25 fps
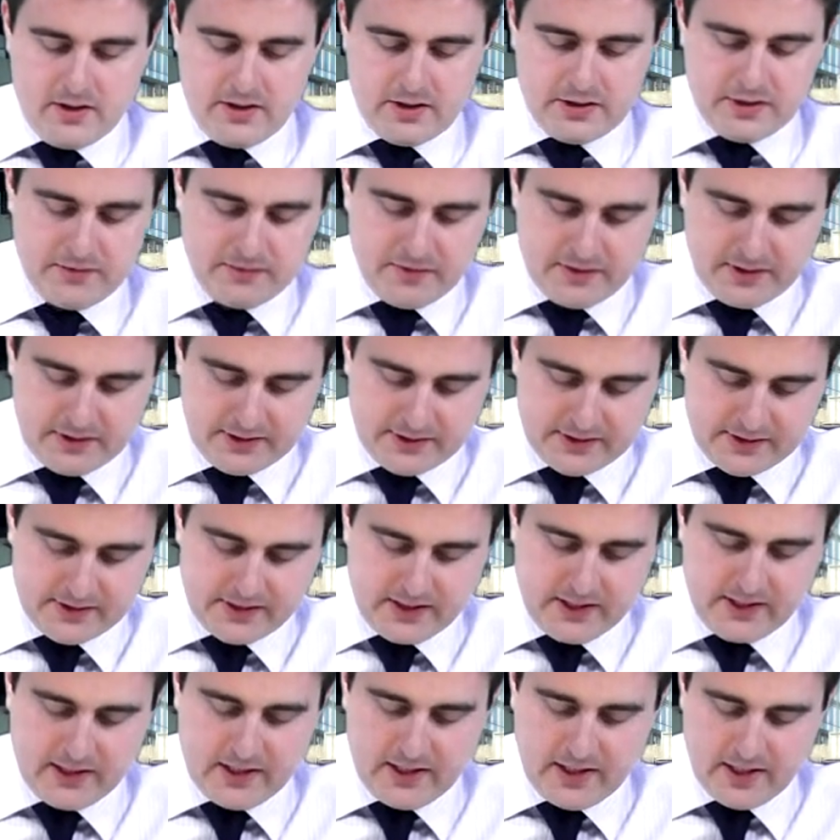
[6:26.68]
So we can
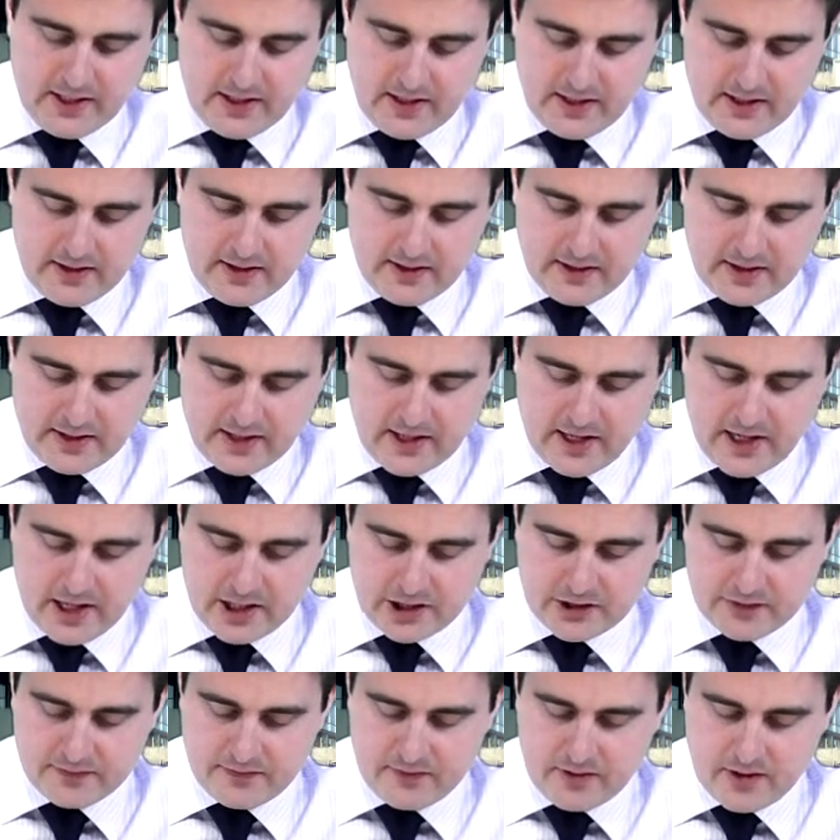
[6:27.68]
see here the
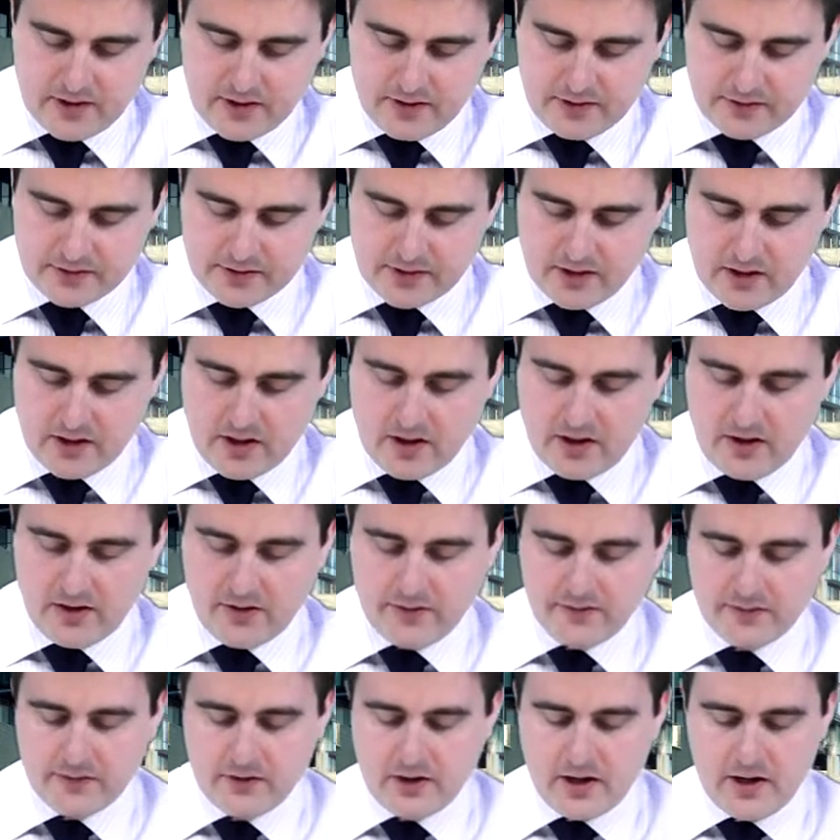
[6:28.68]
cash flows
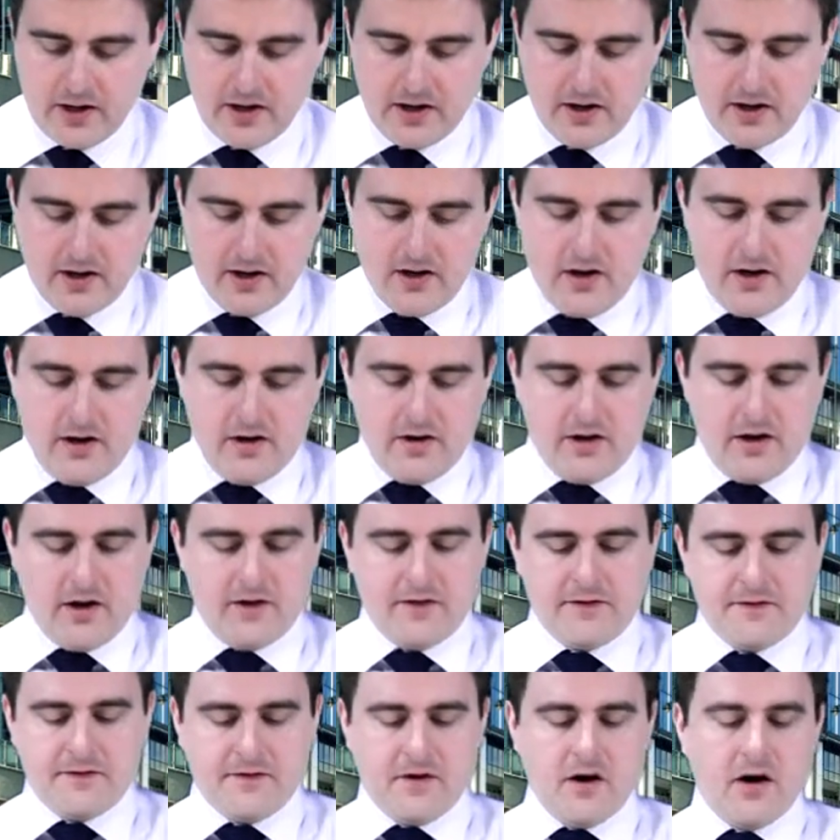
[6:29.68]
over a,
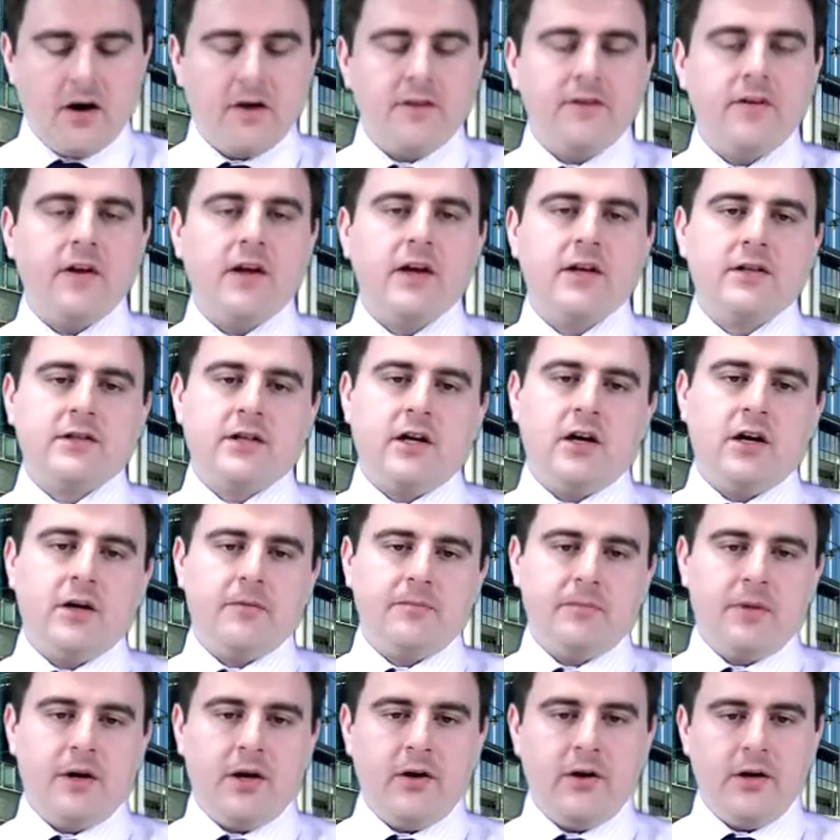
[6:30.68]
a five-year
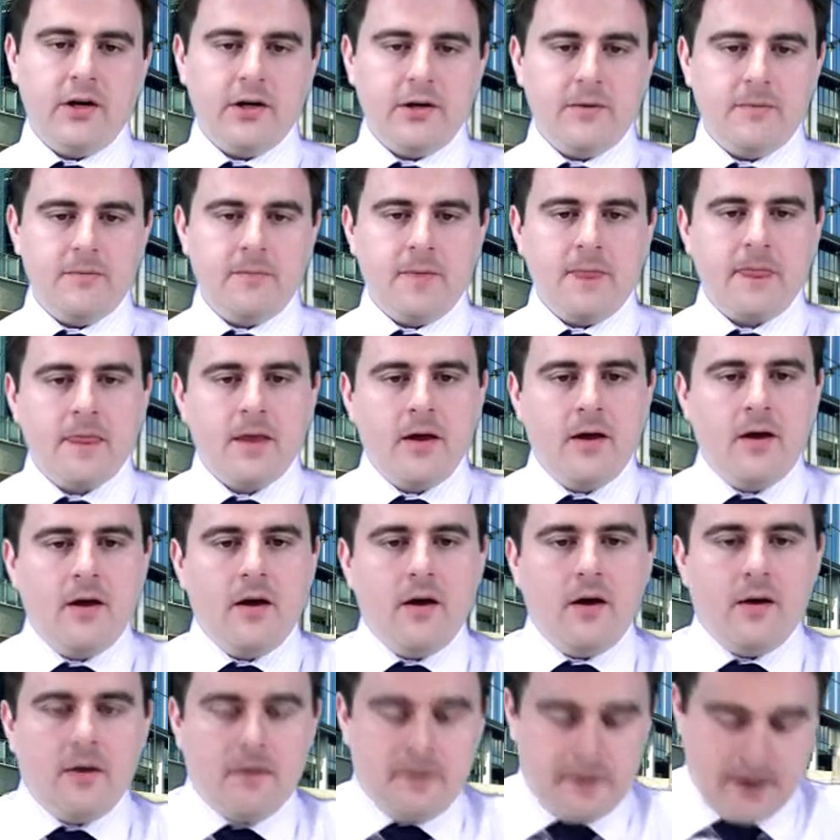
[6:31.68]
time period.
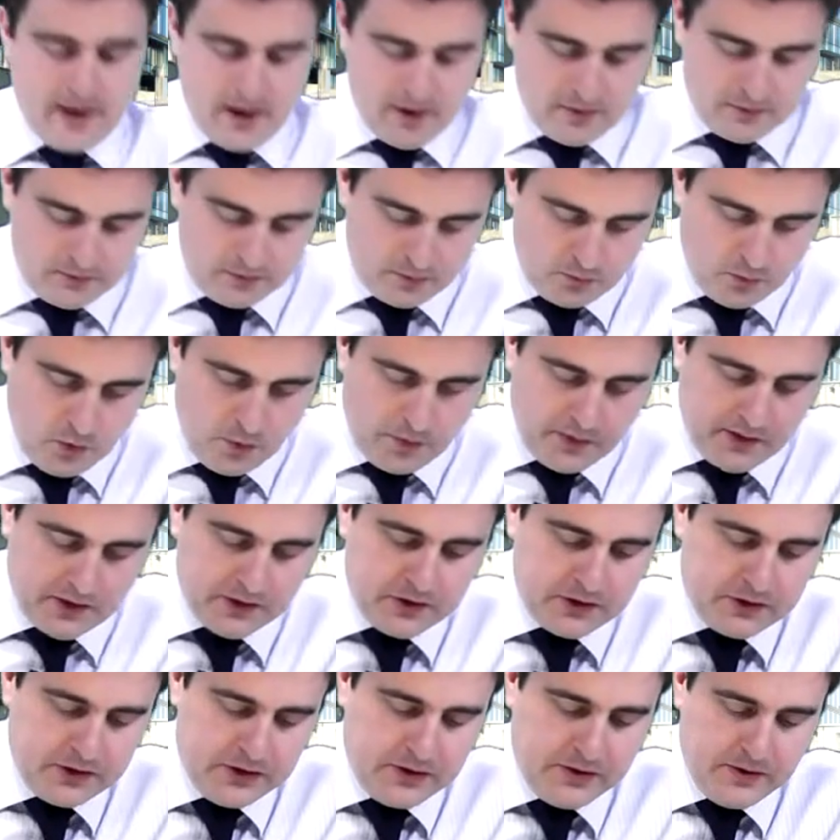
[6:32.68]
Now, what we
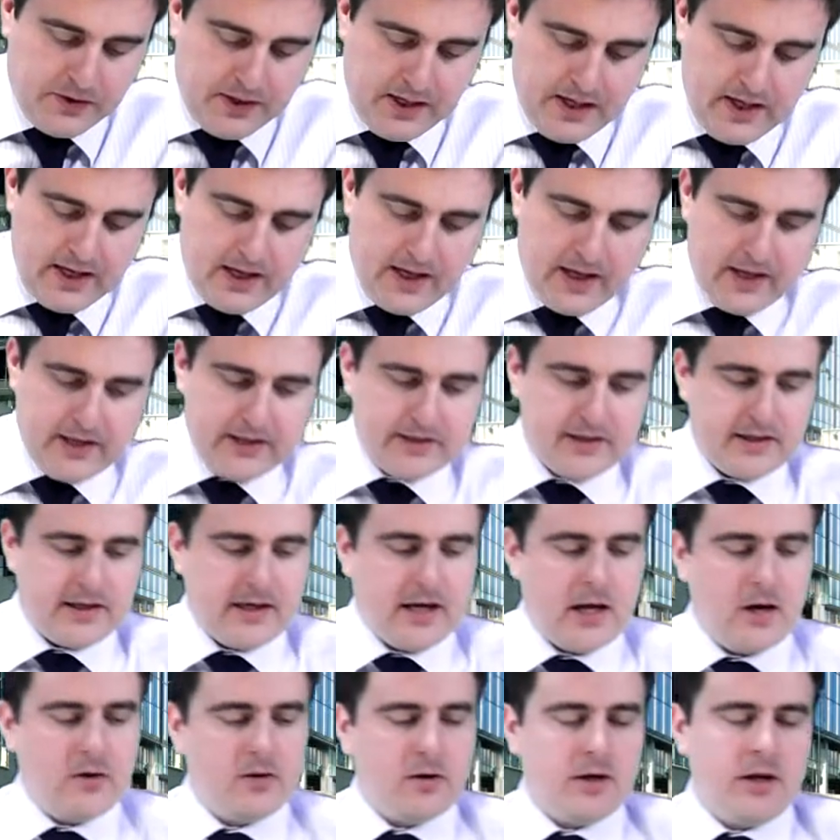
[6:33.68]
can do here is the
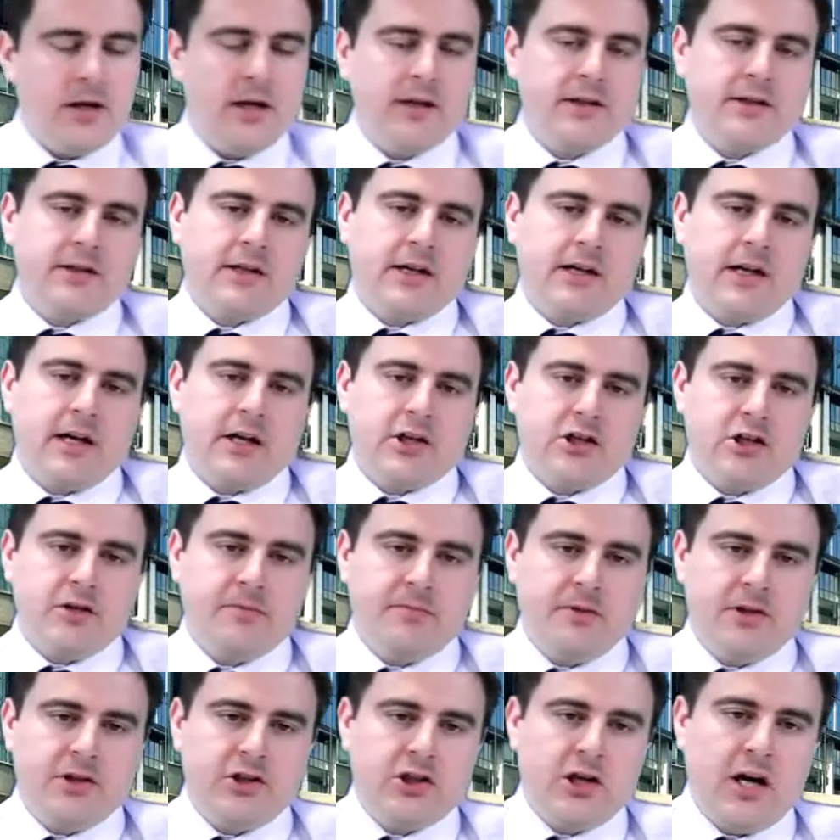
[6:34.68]
calculator can actually
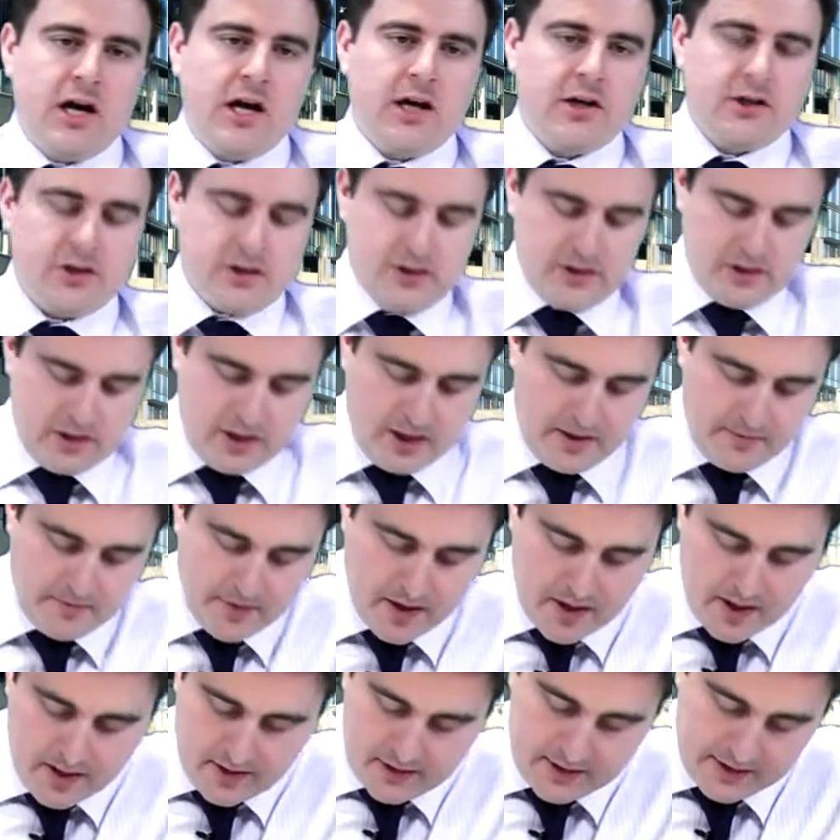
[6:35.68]
be changed. Um,
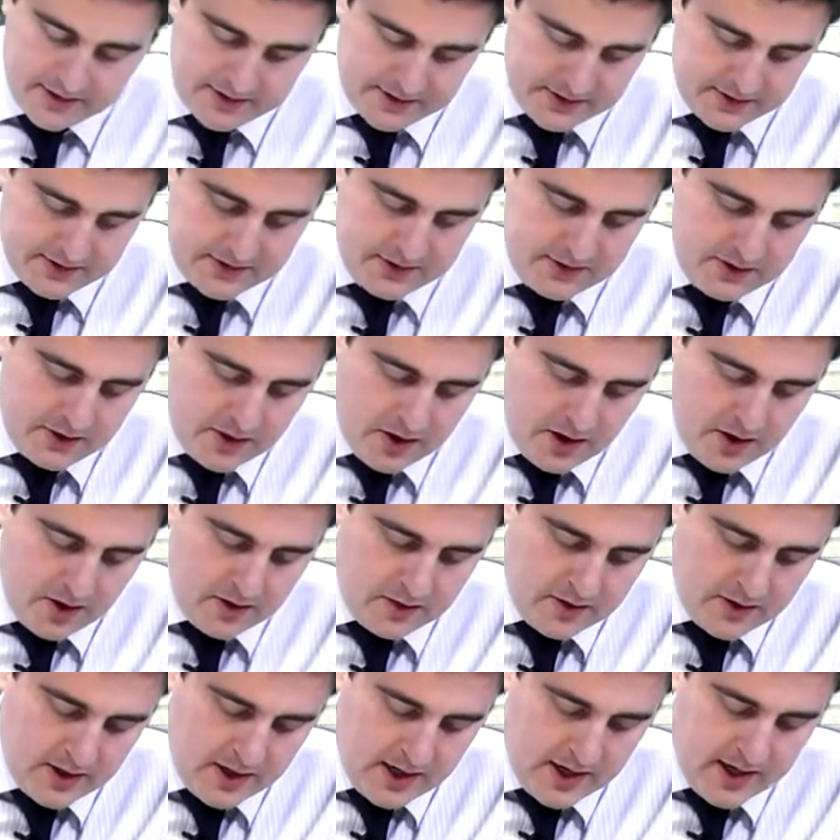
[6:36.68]
this is
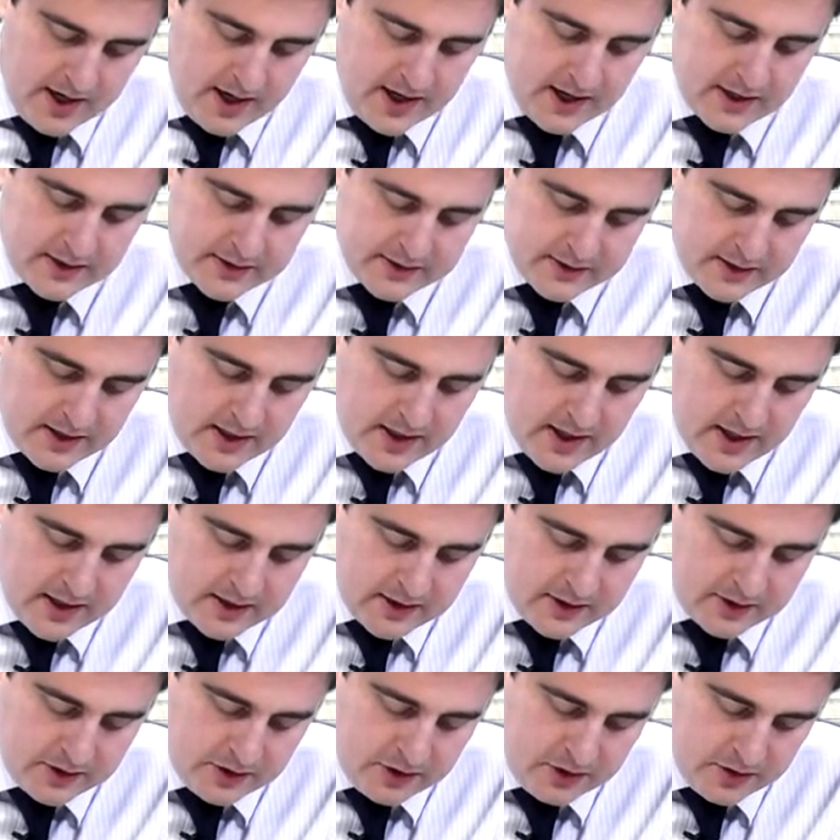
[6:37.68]
known as
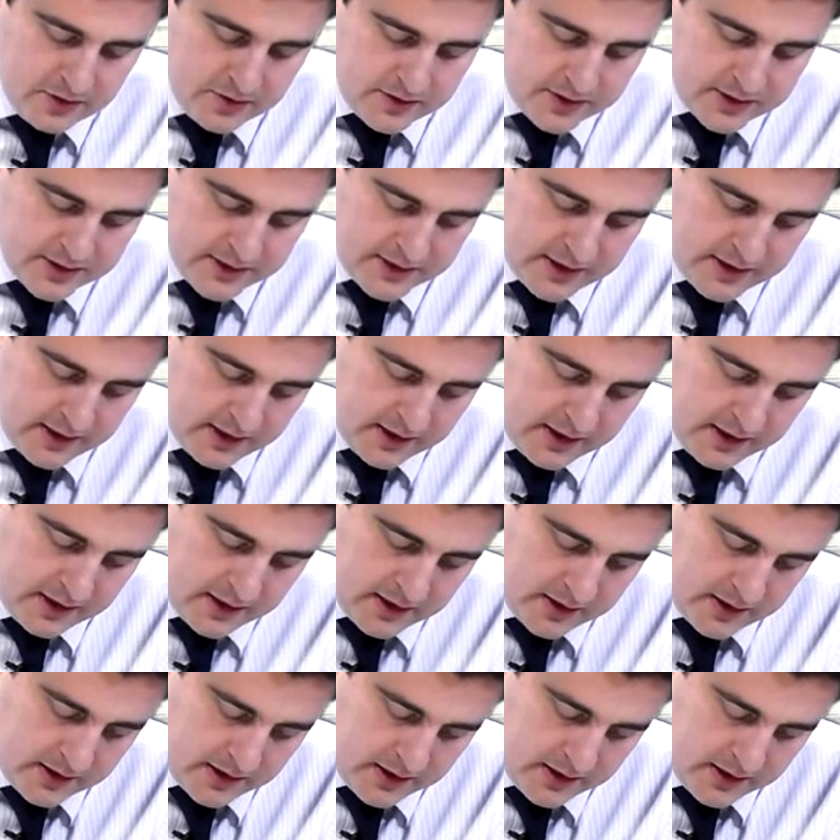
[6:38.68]
an annuity